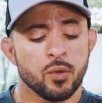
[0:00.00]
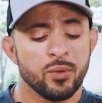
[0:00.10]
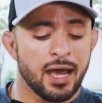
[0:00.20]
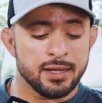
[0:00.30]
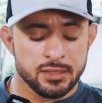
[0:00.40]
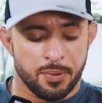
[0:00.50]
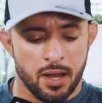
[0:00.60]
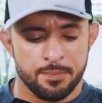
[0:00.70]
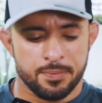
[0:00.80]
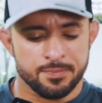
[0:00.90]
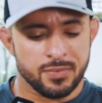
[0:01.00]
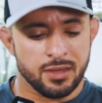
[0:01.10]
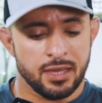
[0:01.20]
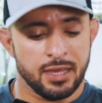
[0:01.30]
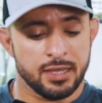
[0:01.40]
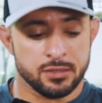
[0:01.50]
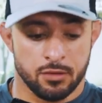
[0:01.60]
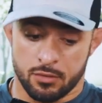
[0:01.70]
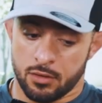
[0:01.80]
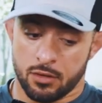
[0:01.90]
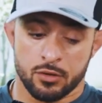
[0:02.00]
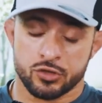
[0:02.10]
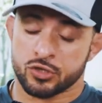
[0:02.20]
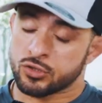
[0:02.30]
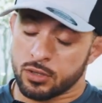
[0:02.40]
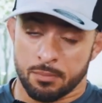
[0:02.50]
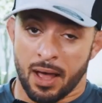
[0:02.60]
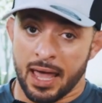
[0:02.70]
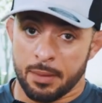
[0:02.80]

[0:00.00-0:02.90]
we got the pump. He is, in my